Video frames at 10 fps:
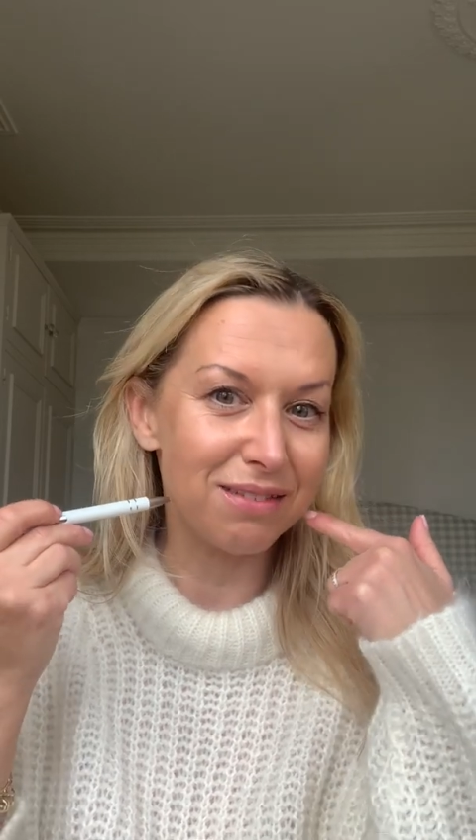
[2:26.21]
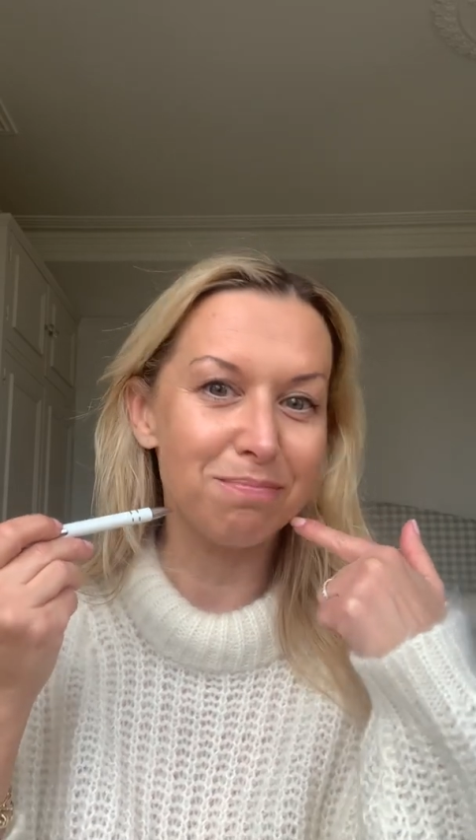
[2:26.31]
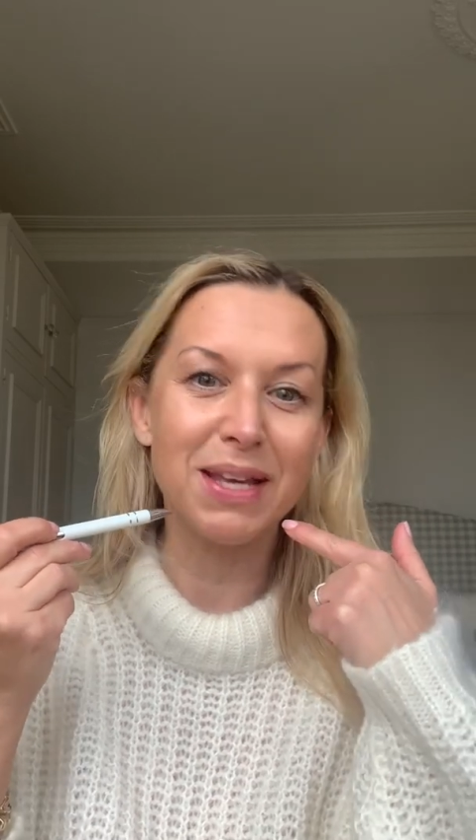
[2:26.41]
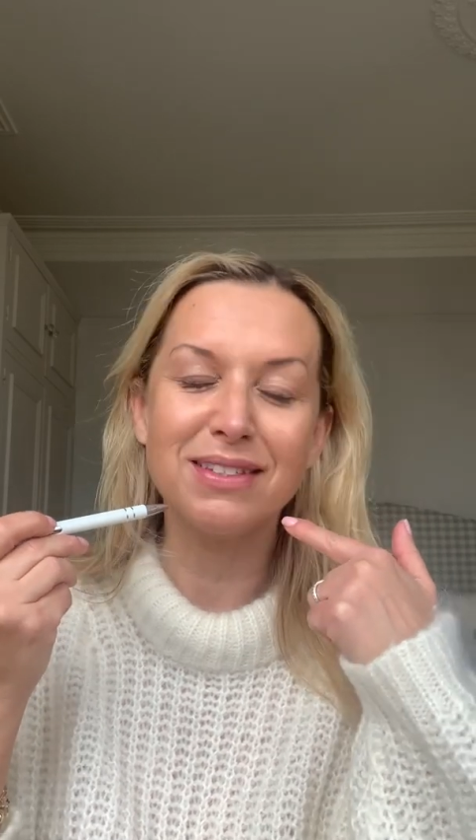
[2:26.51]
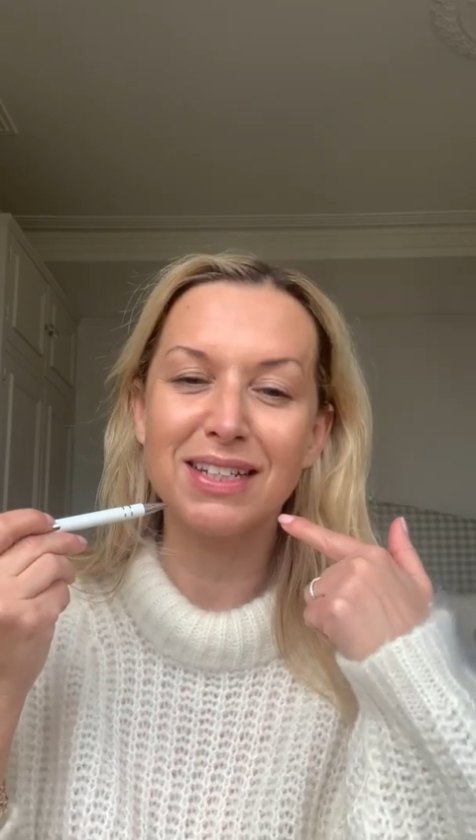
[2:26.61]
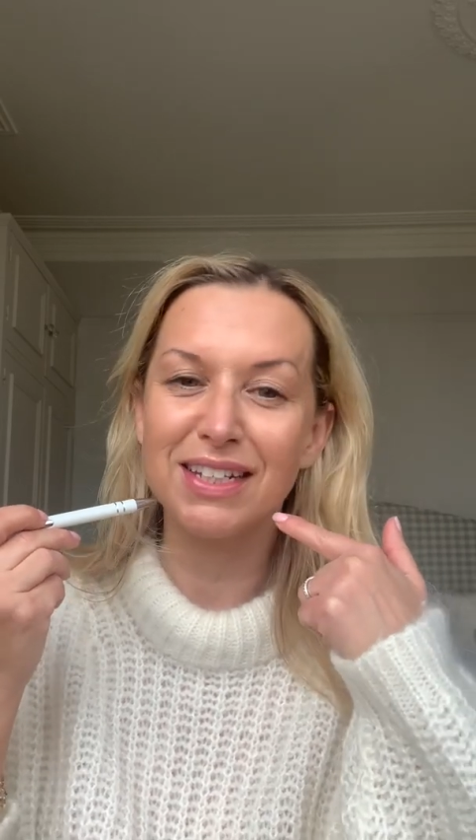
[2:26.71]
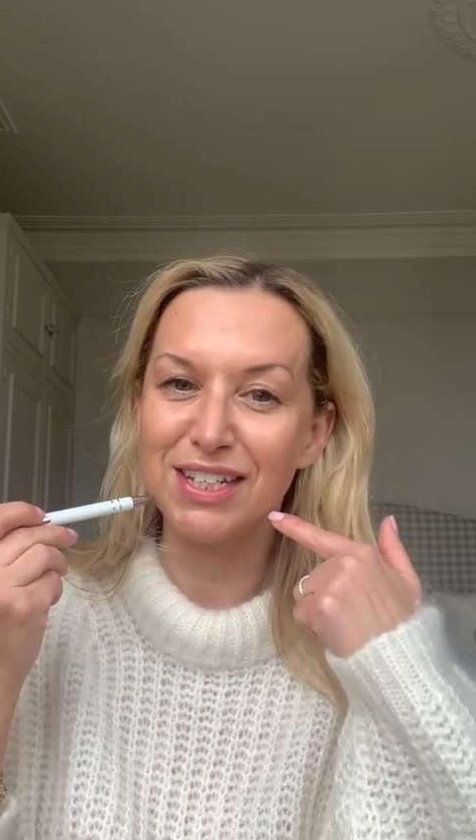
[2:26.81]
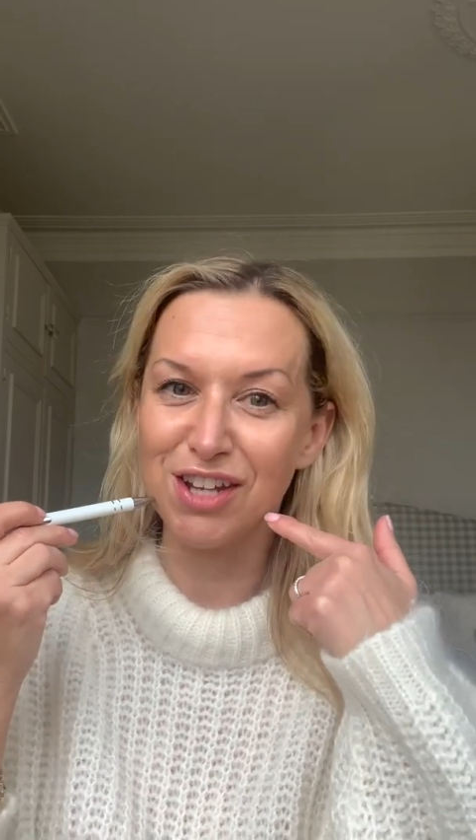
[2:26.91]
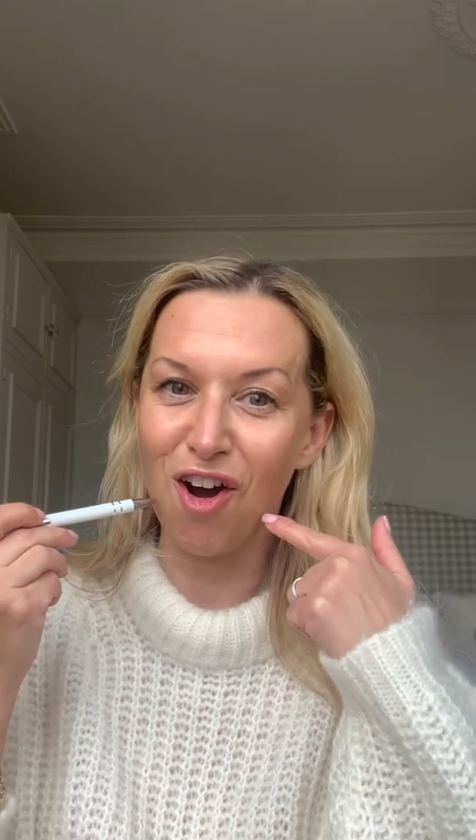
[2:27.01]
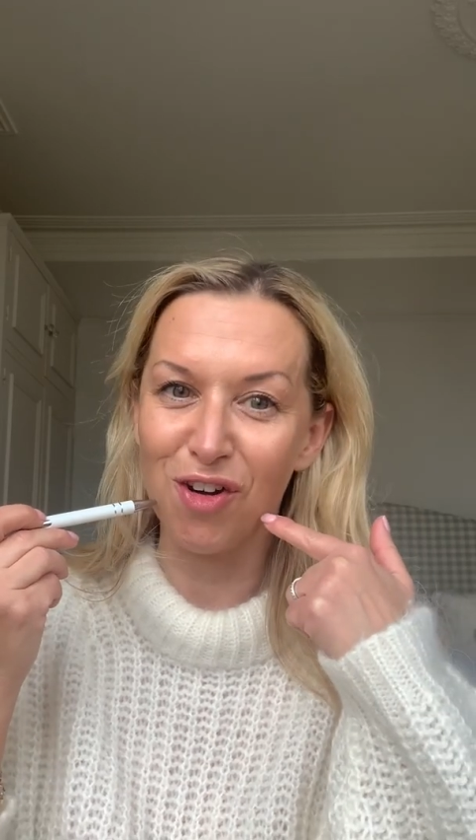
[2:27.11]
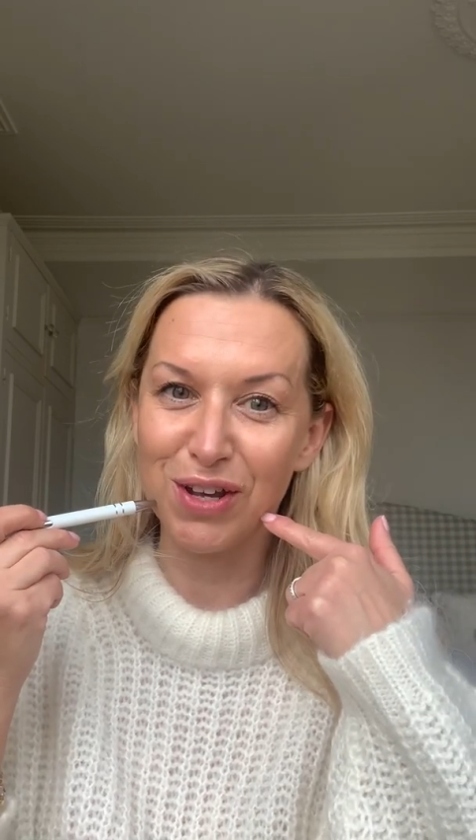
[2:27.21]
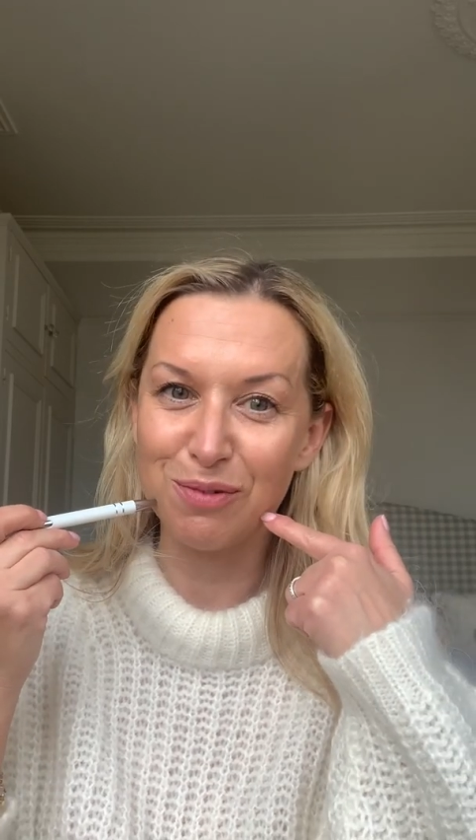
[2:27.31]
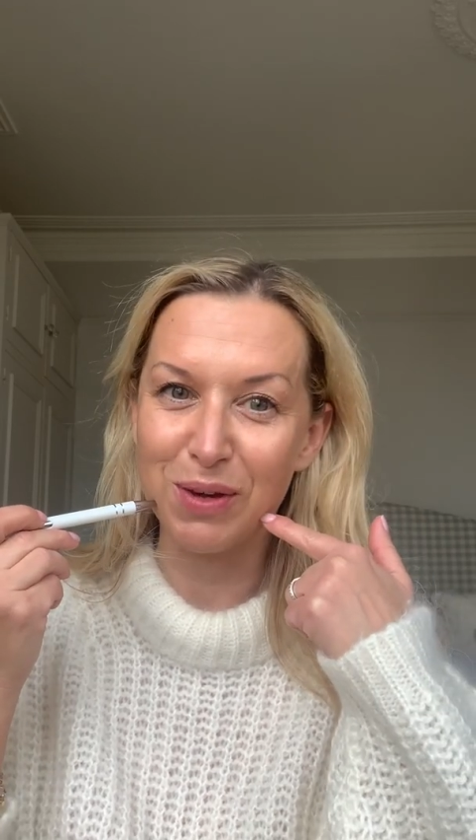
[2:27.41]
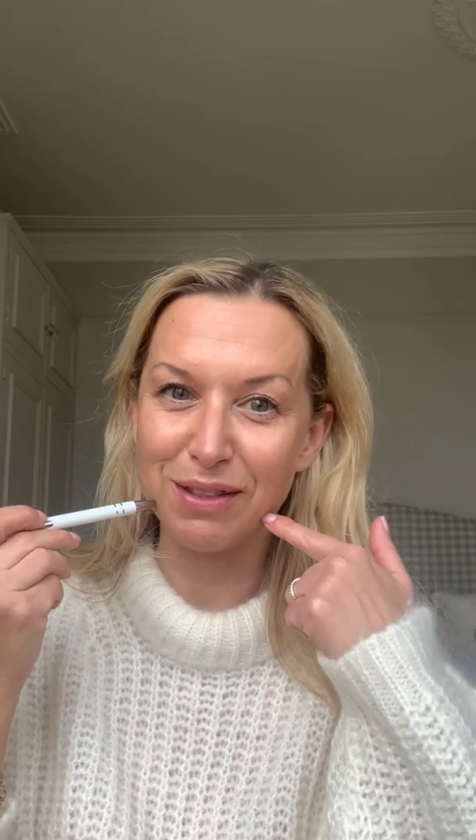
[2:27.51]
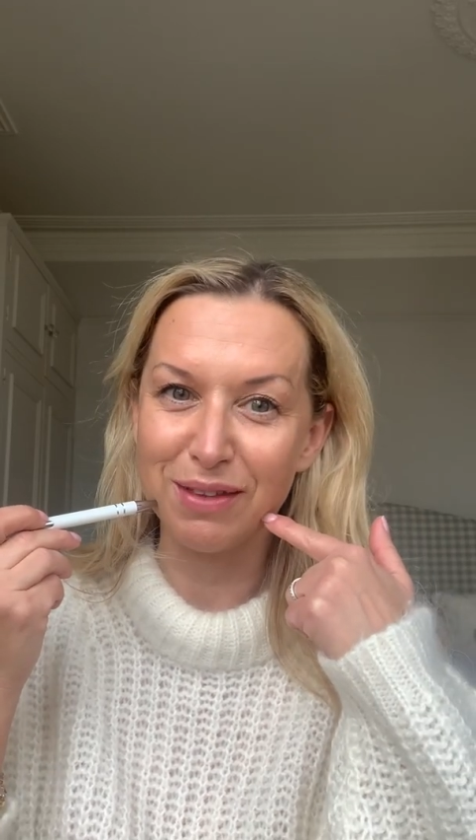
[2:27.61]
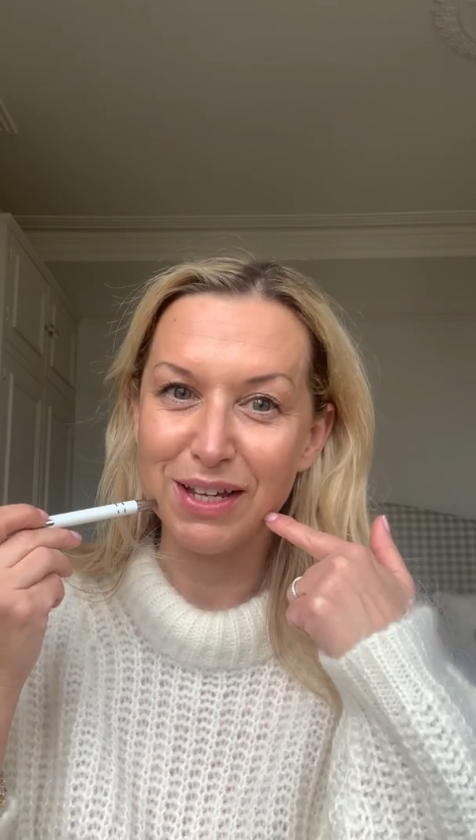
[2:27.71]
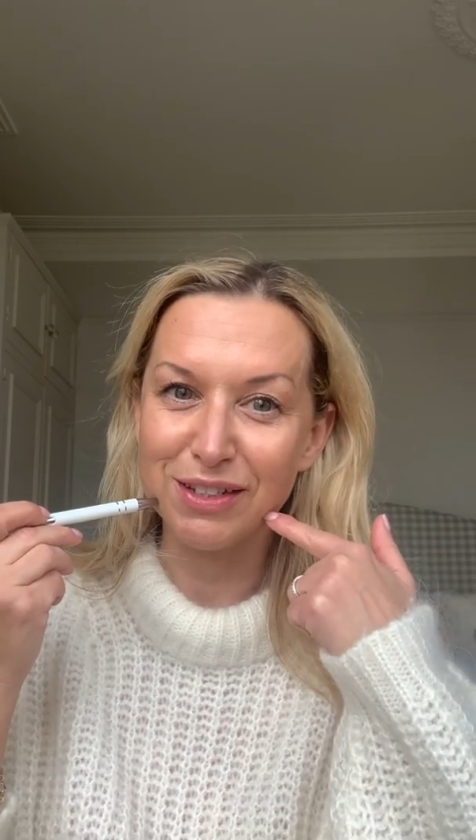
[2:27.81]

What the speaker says: basically target when